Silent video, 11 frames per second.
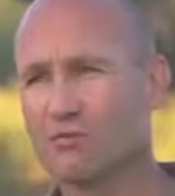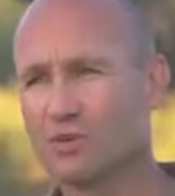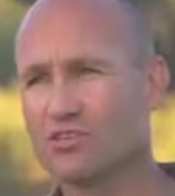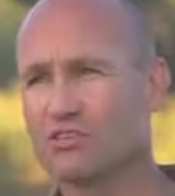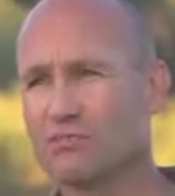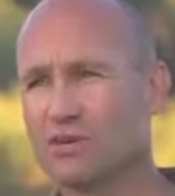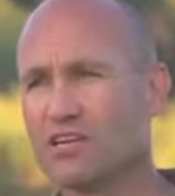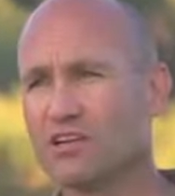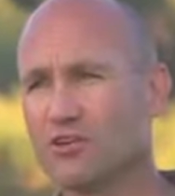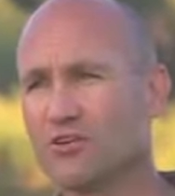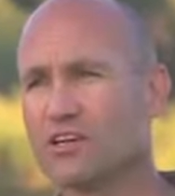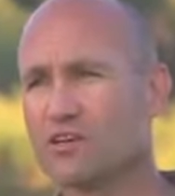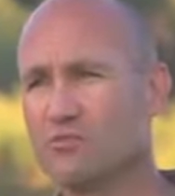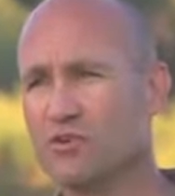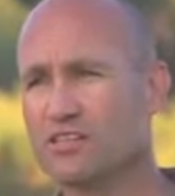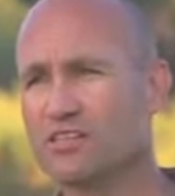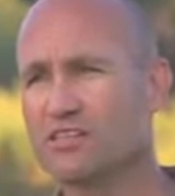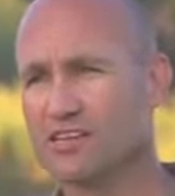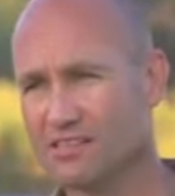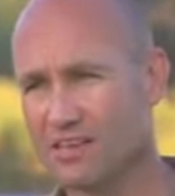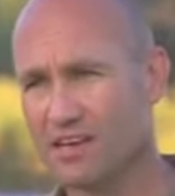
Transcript: we should have been including communities as